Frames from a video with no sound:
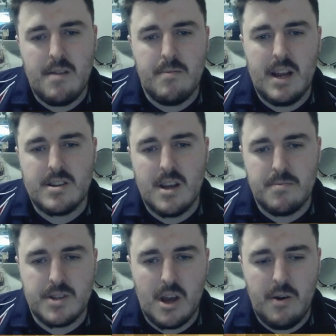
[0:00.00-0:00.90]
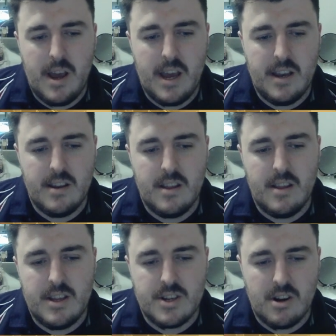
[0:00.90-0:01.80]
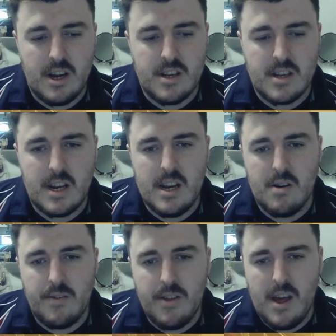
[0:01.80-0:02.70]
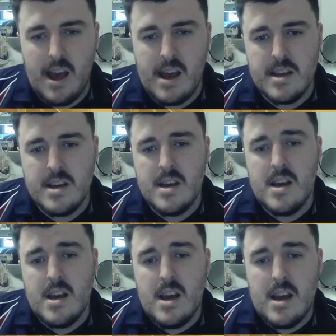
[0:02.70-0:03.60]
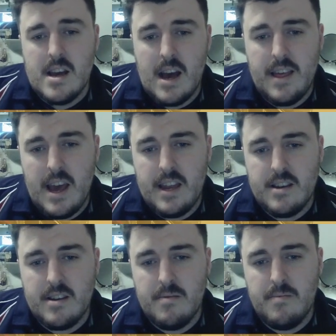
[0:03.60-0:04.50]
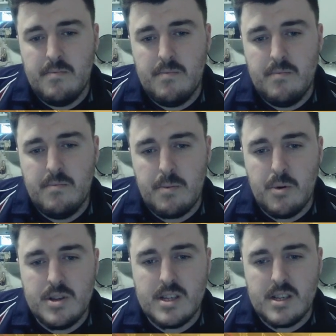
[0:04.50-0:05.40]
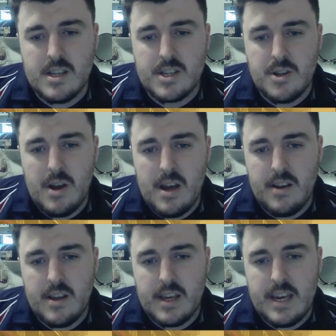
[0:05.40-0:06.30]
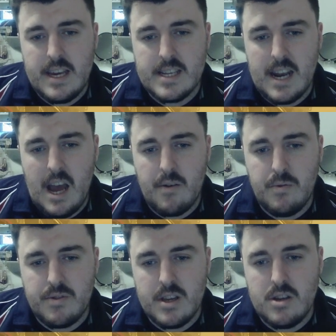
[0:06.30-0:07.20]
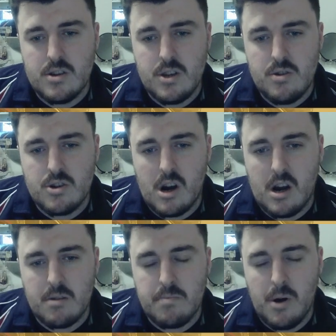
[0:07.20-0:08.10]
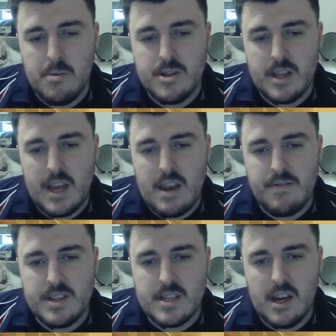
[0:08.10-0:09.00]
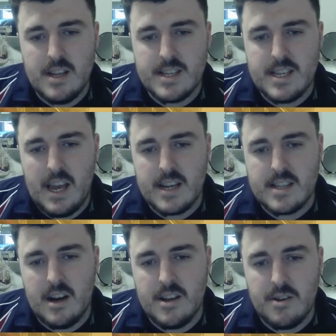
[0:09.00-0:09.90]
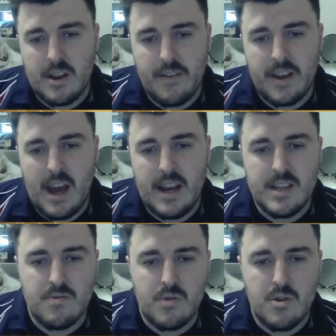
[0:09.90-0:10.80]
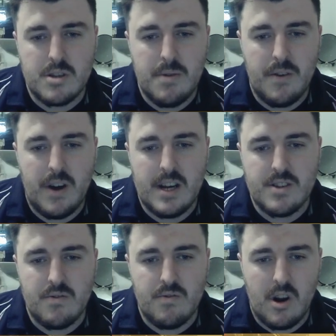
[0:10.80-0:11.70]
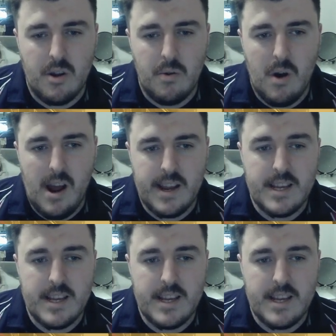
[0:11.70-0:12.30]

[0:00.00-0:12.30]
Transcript: My Necroserpents go in and try and clear off there. And then my poison does do it. He's left with the 2 gyro bombers at the end of his turn 6 that aren't doing anything, and his runesmith has run away.